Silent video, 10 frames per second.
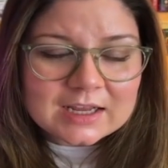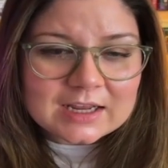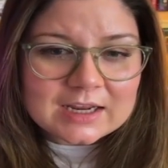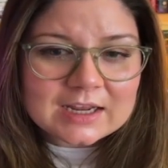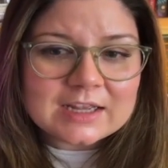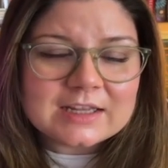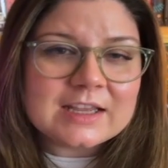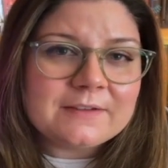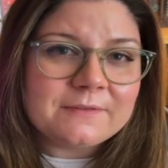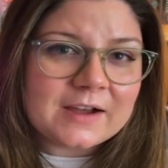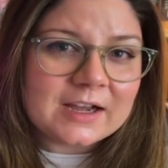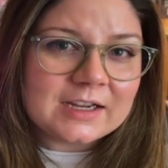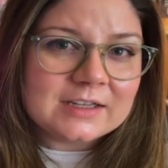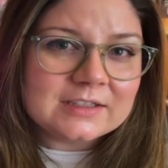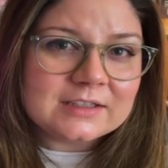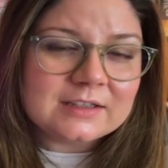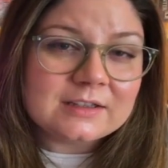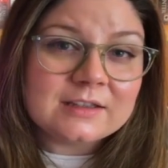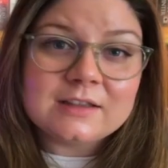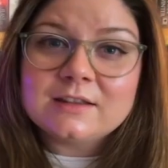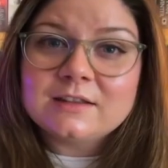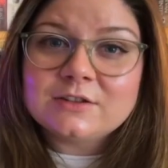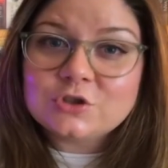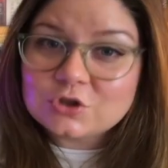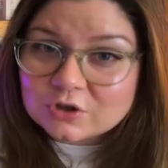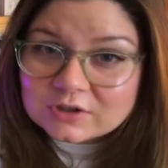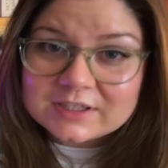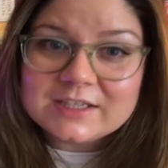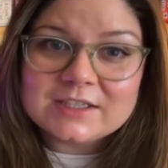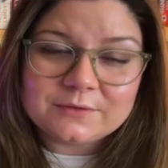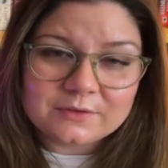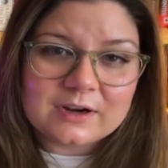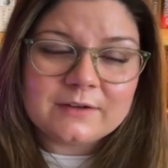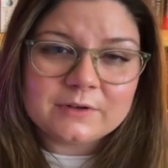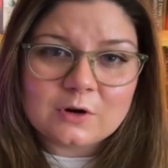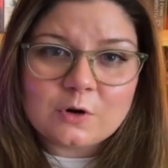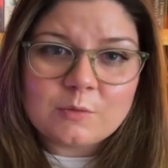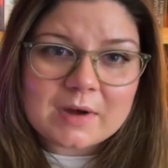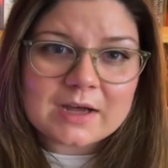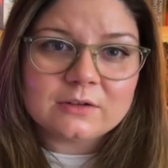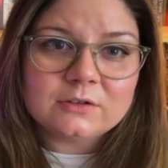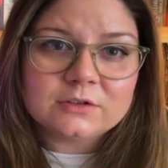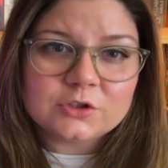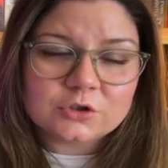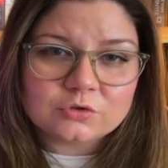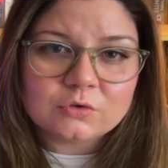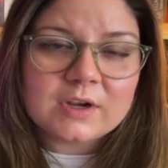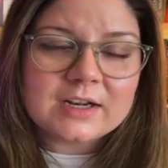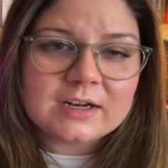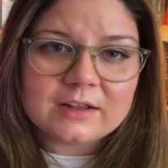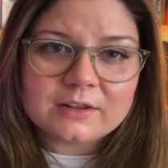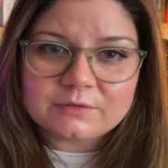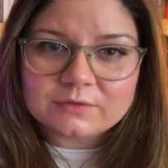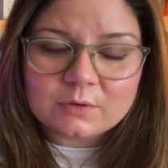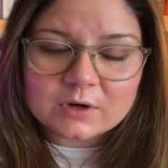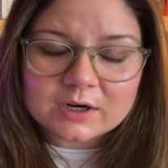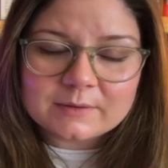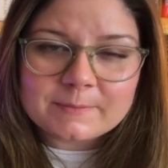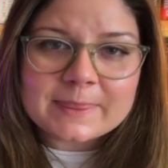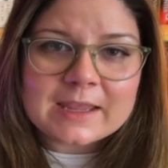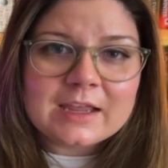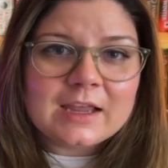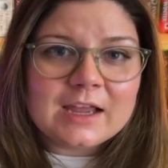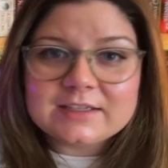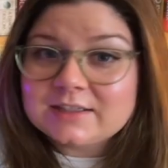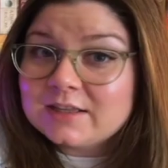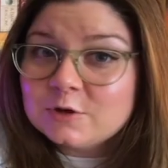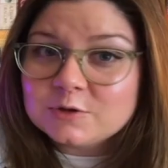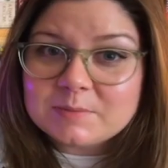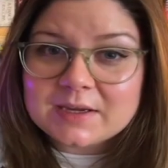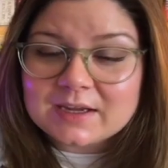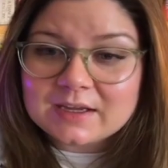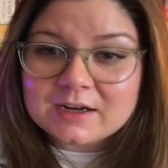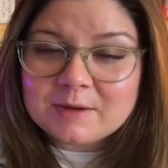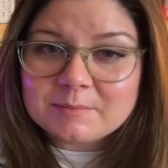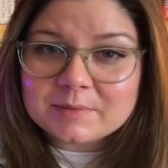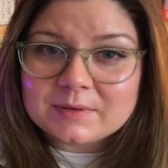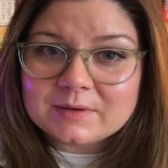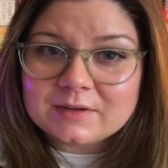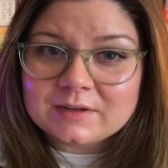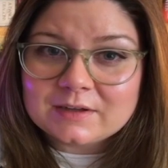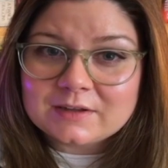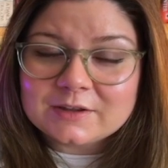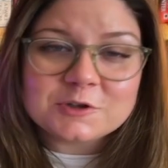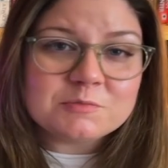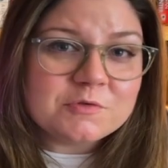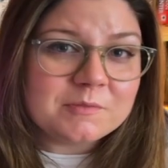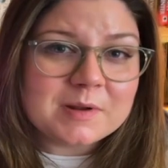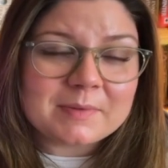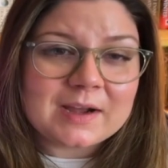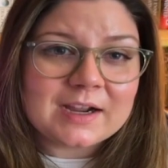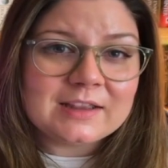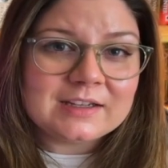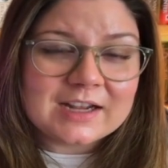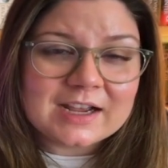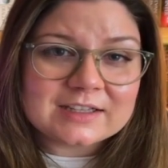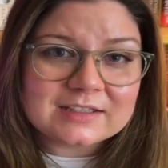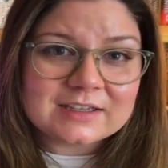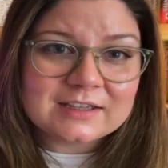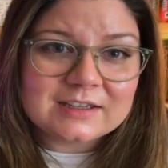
and they find Shirley's forever home model destroyed and on the floor. As Theo's picking it up, there's movement behind the desk,